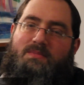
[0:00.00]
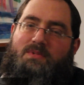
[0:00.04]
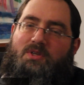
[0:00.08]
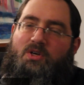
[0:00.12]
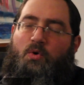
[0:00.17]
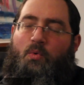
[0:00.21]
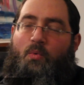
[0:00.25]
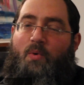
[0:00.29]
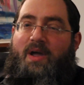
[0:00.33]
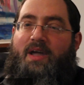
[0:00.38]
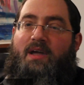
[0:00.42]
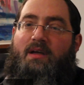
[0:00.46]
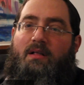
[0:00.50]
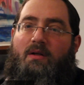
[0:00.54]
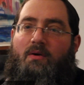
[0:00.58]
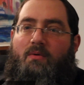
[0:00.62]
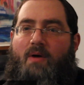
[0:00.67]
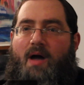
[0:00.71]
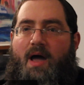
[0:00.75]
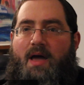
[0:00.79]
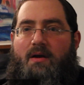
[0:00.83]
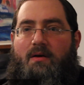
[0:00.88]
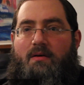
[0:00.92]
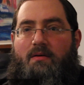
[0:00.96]
curricular
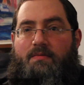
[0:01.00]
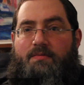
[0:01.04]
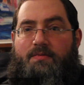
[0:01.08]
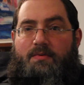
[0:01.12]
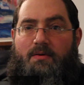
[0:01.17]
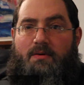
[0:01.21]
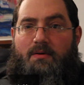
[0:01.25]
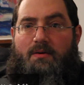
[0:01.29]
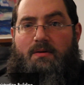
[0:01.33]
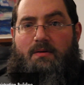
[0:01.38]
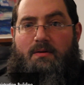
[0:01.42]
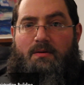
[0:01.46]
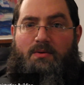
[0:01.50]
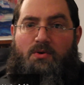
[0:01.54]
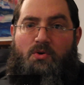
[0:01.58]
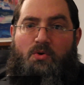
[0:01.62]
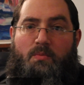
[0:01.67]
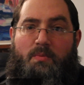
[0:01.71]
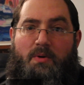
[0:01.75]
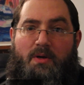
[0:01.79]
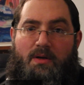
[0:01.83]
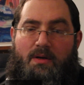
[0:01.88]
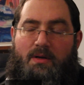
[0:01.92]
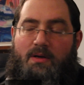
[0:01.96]
writer for
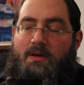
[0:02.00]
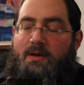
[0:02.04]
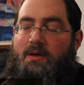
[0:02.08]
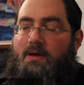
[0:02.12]
UB.